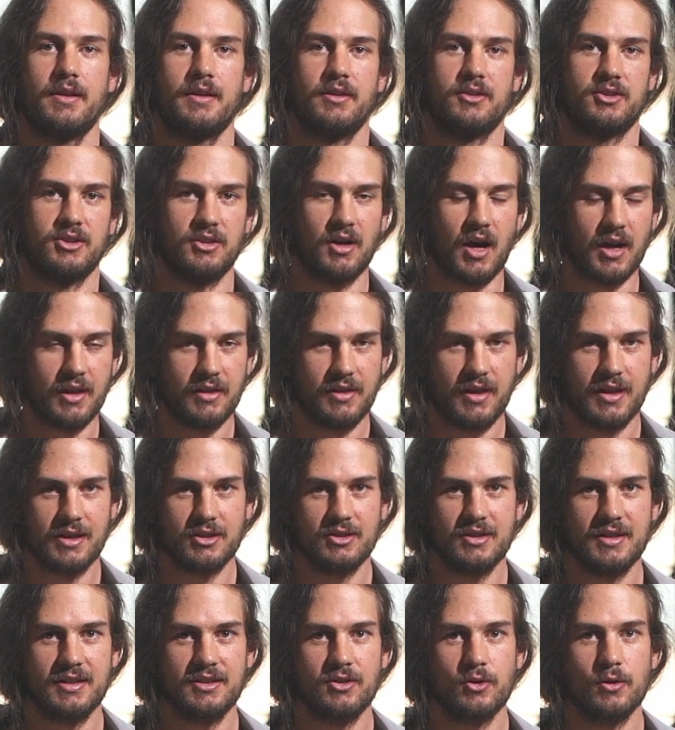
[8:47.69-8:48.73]
So a lot of
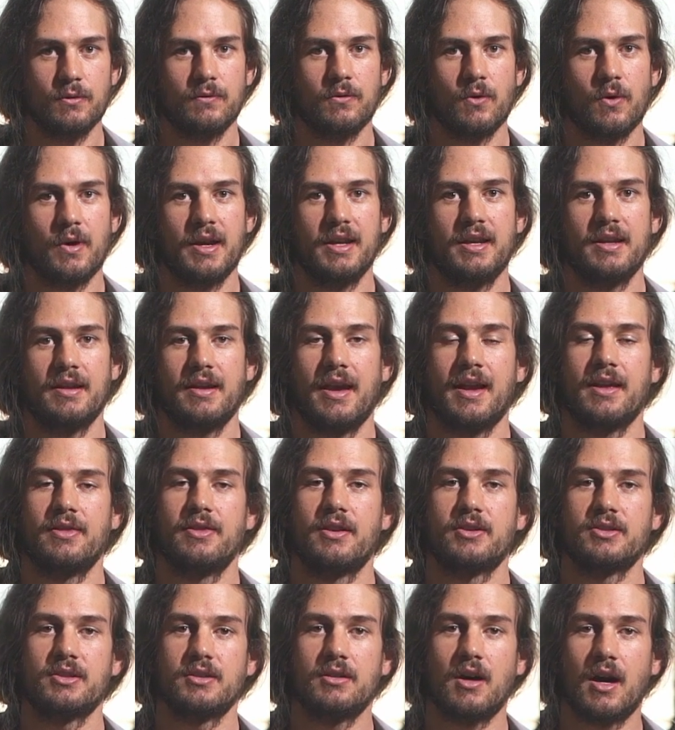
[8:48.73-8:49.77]
things need to avoid, and
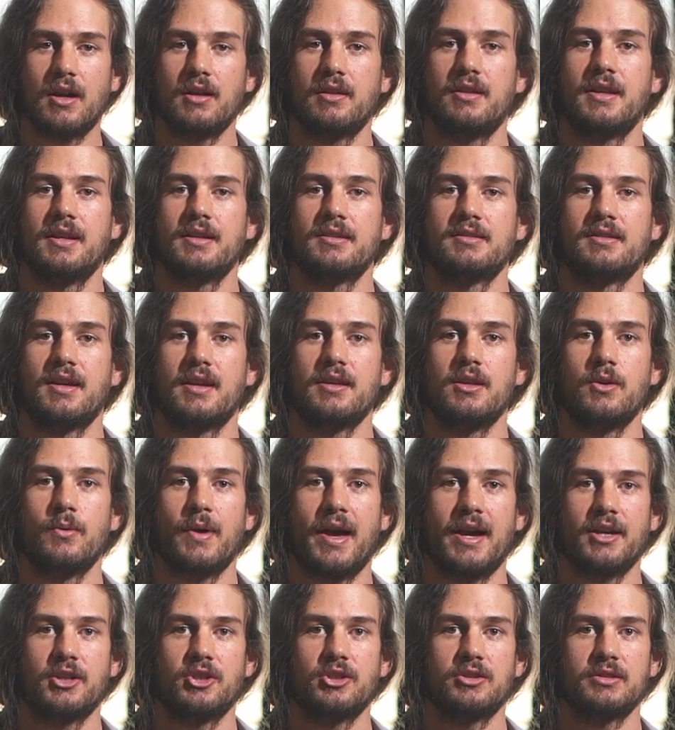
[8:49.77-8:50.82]
there's a lot of things that you
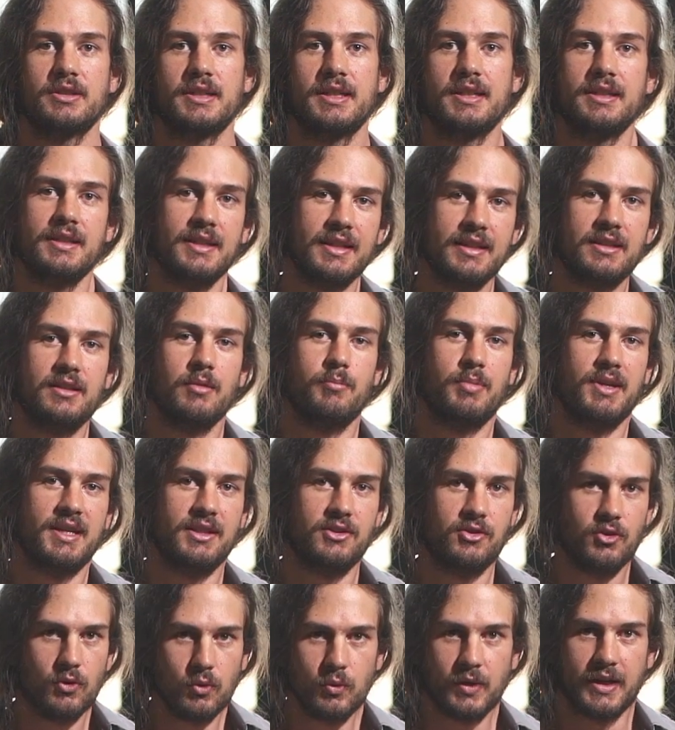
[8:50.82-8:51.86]
actually need to be
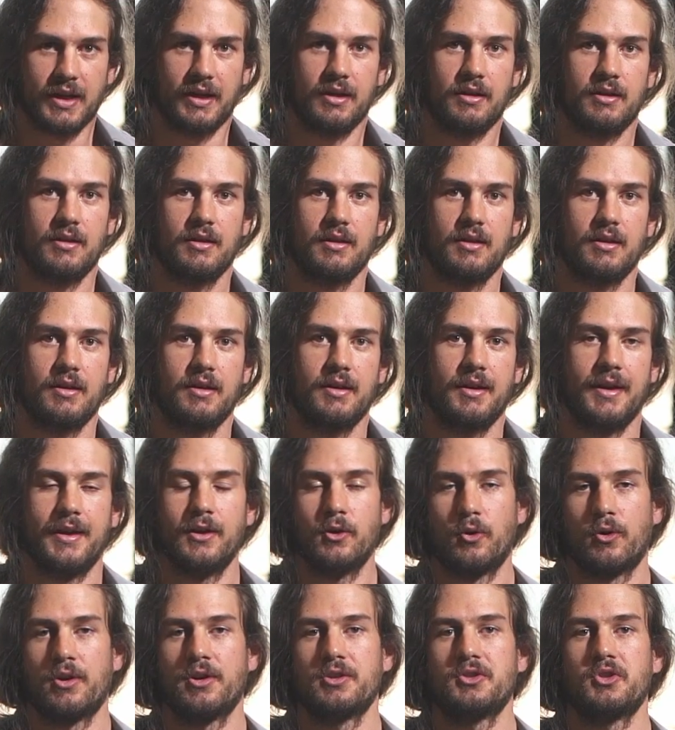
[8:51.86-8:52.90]
doing in
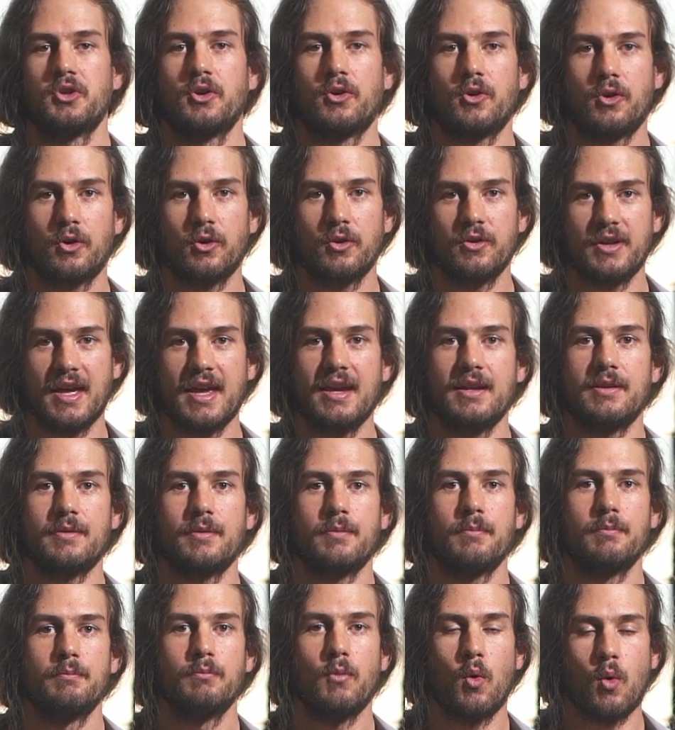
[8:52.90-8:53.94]
order to
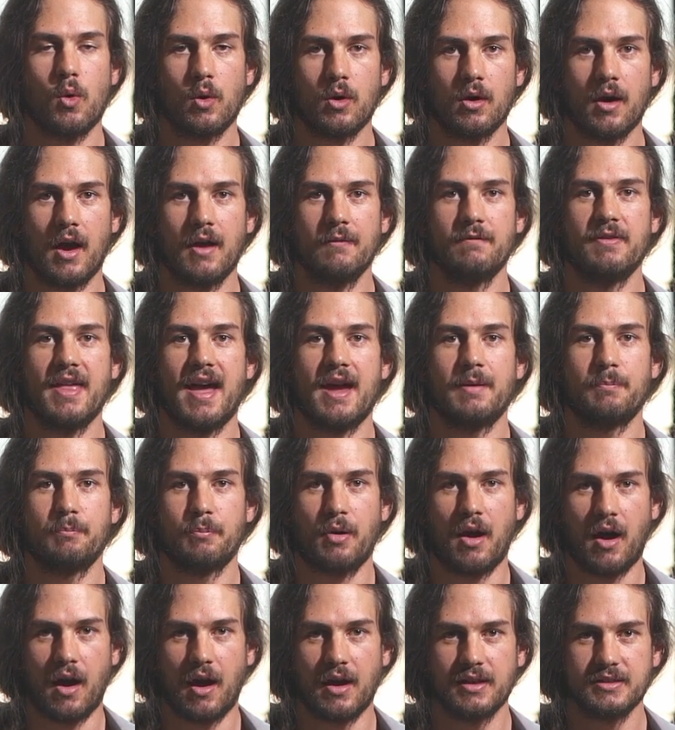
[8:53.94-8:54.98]
create more of that
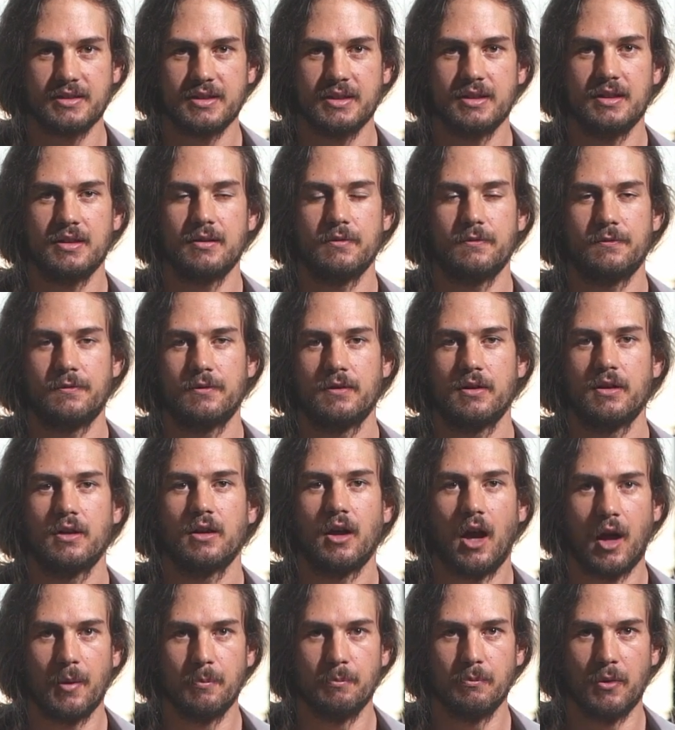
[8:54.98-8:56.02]
positive,
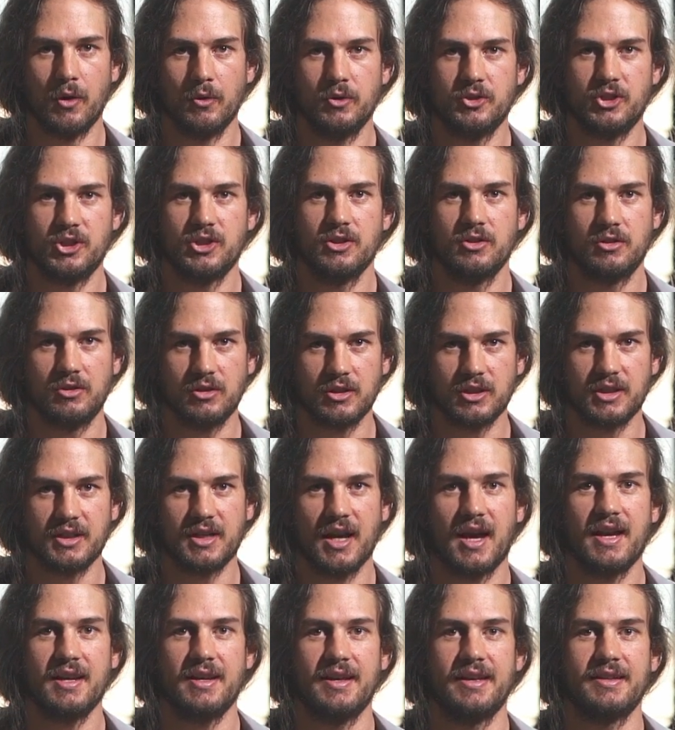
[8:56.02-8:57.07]
emotional
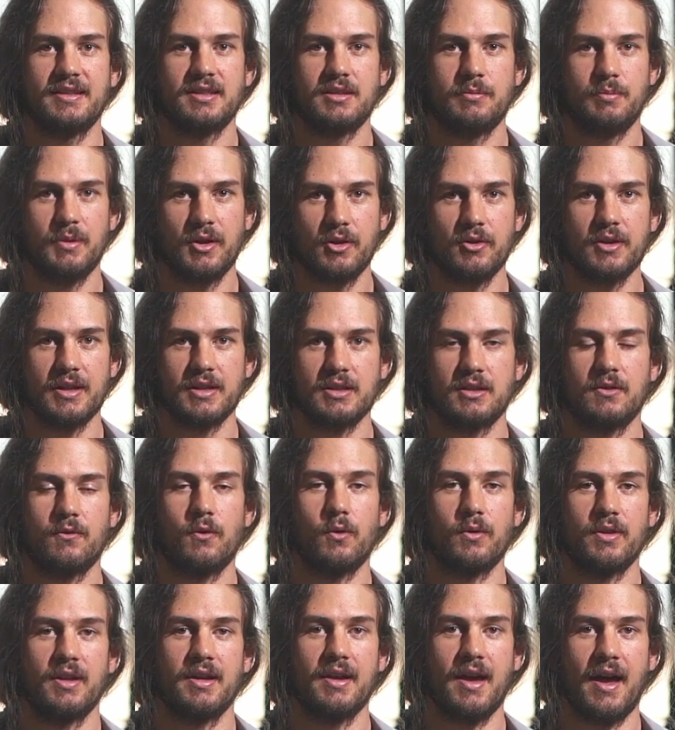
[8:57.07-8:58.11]
gut experience
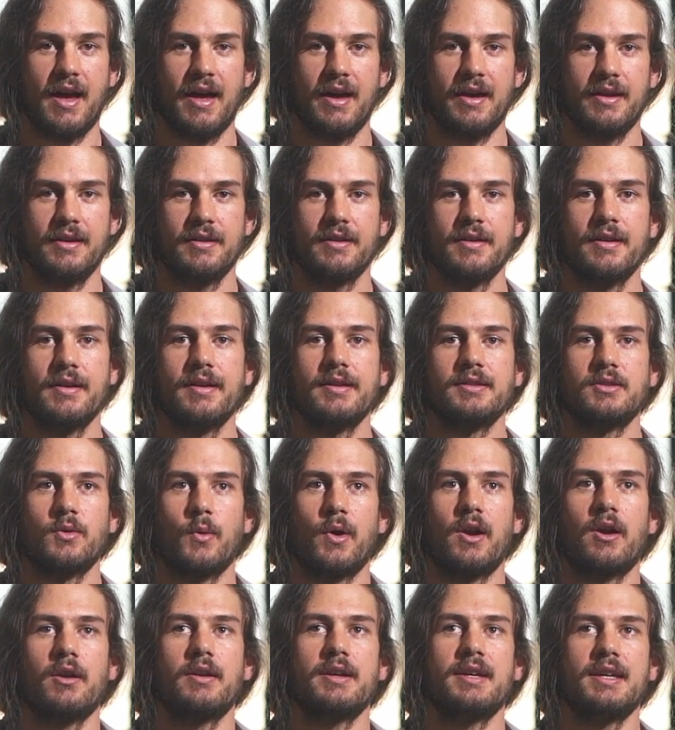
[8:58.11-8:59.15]
for the guy, to
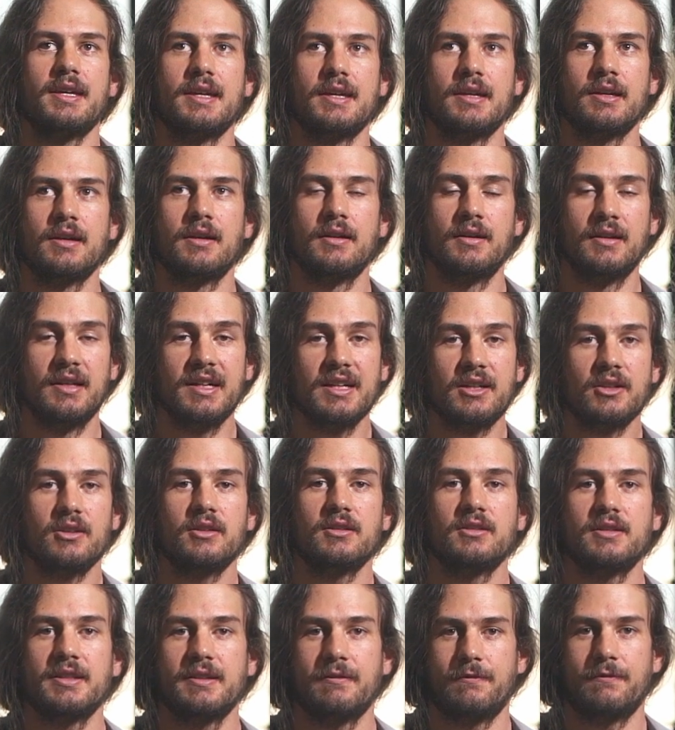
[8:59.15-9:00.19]
where he
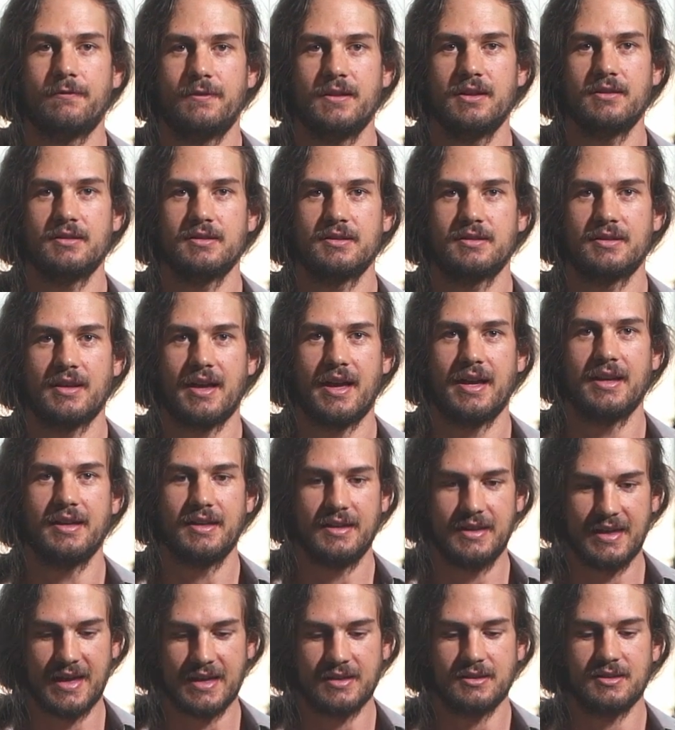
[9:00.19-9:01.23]
literally feels
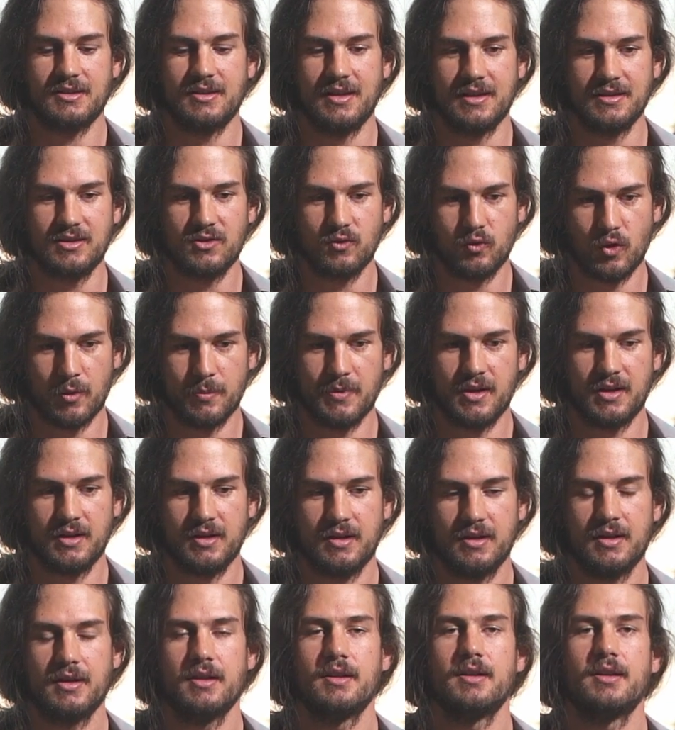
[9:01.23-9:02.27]
like, yes, this
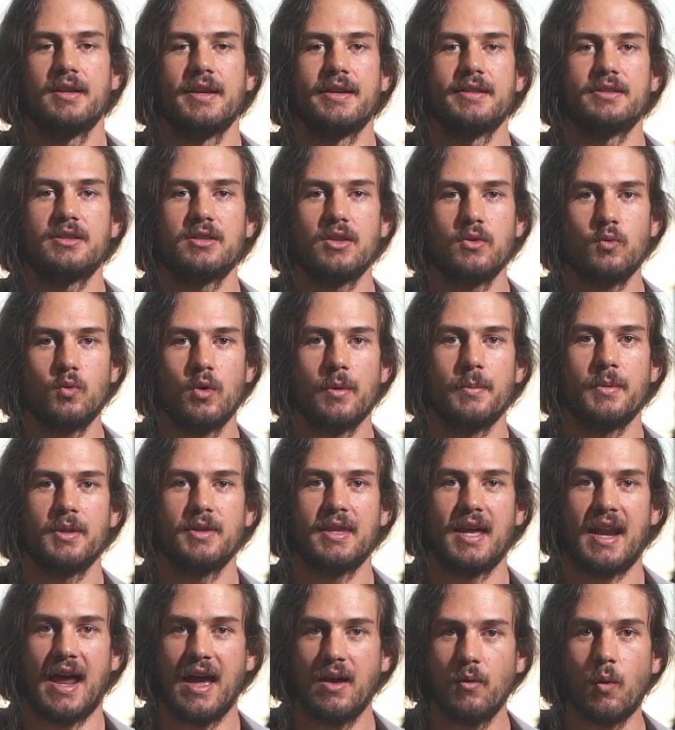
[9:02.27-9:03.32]
woman is the woman
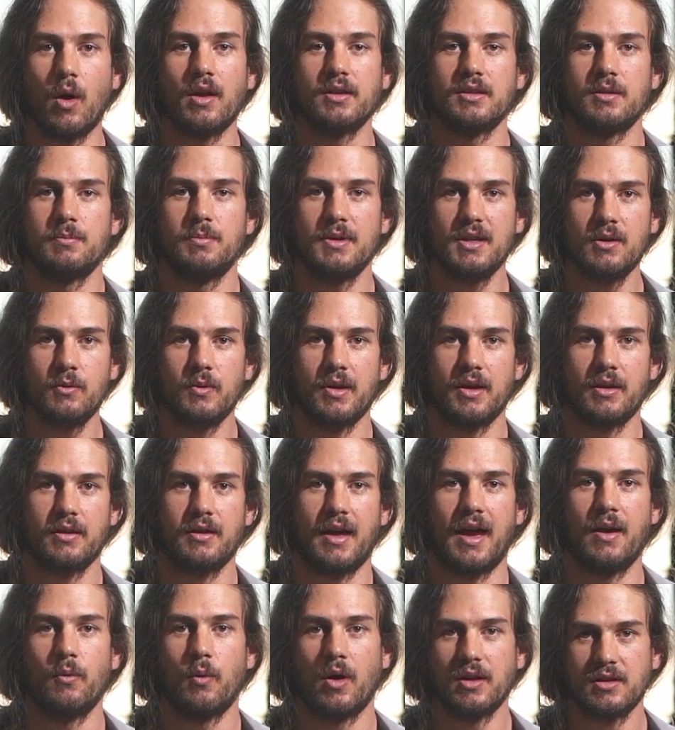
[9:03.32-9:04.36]
that I want to be with.
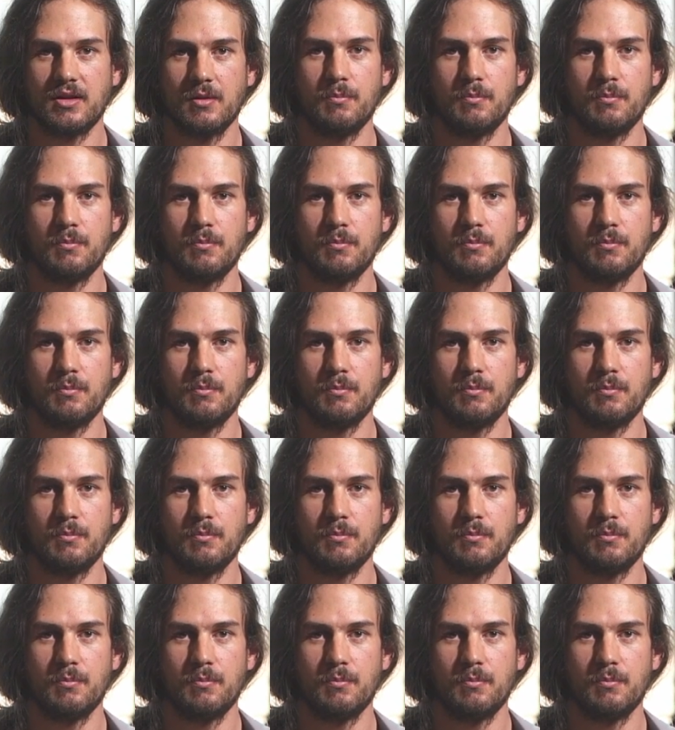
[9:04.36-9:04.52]
I want